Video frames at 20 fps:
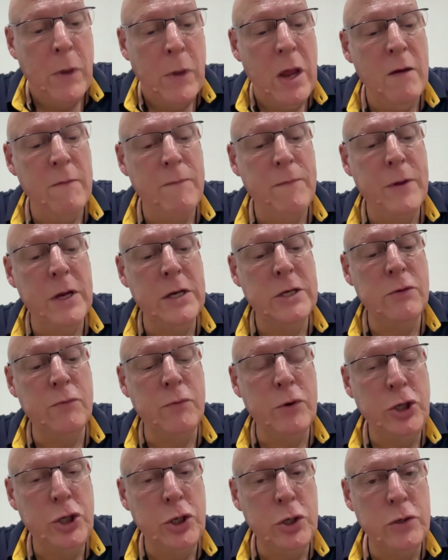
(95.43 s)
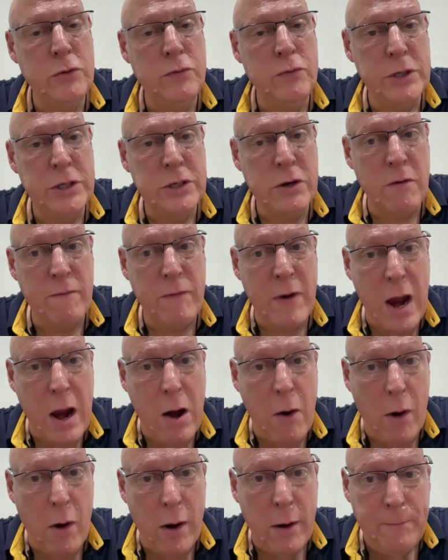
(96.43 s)
If there's a reduced risk of
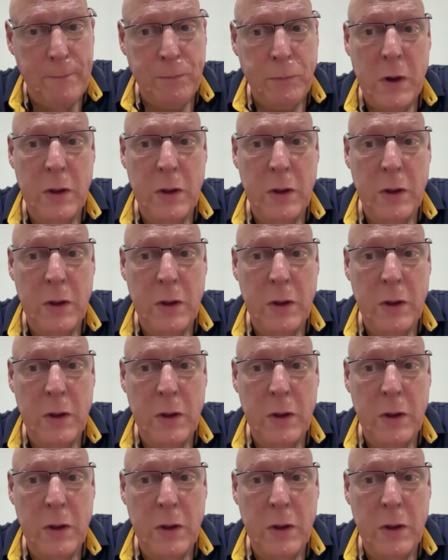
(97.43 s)
error,